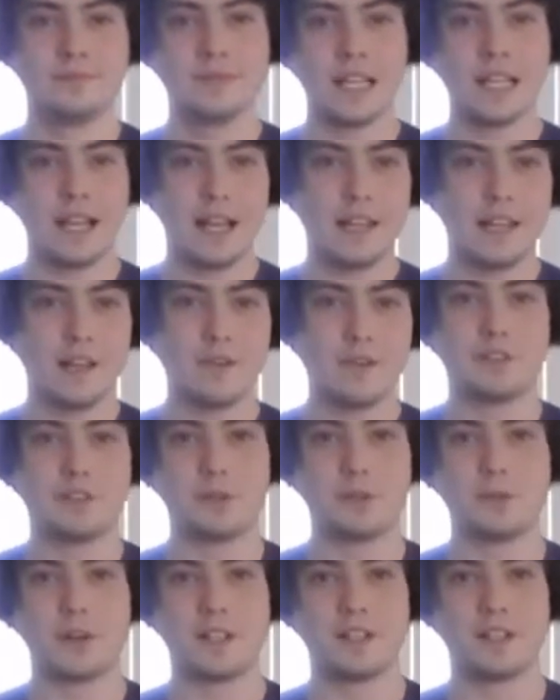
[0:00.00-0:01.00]
Hello
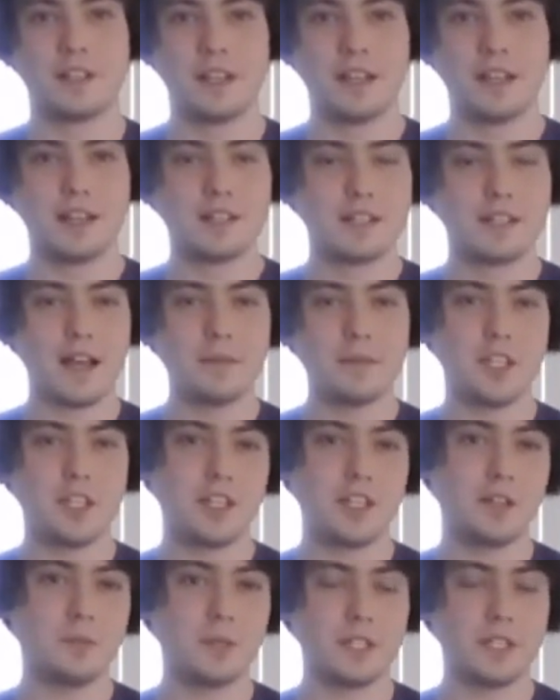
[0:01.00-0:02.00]
everyone, Tommy
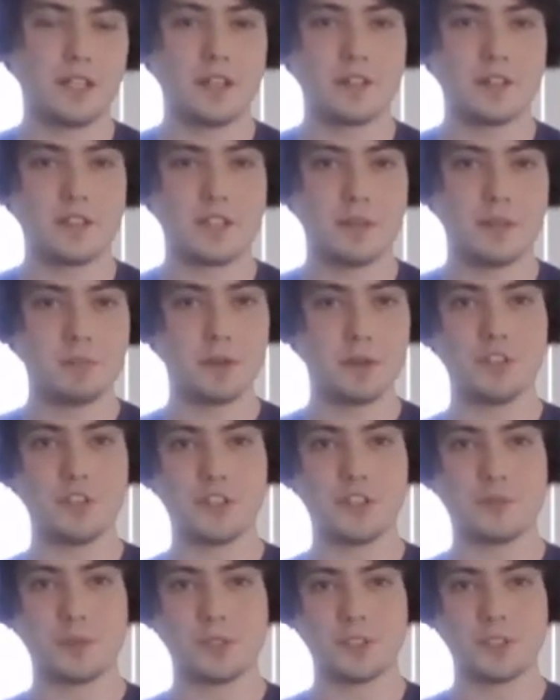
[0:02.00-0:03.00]
here with another Cymbal
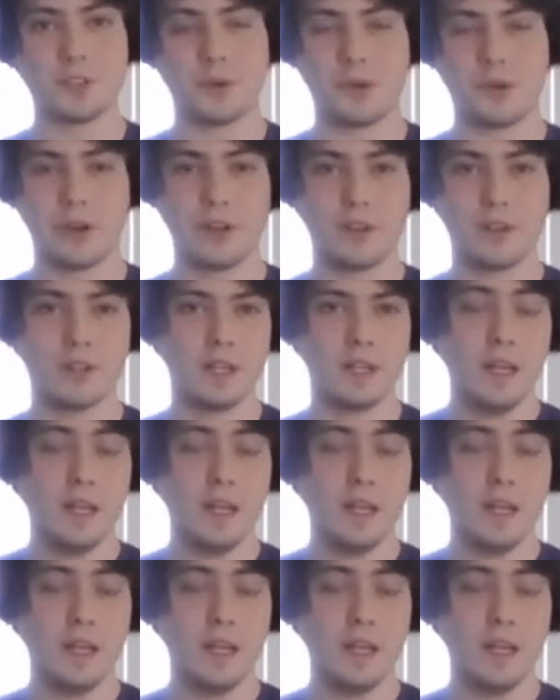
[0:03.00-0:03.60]
visual tutorial.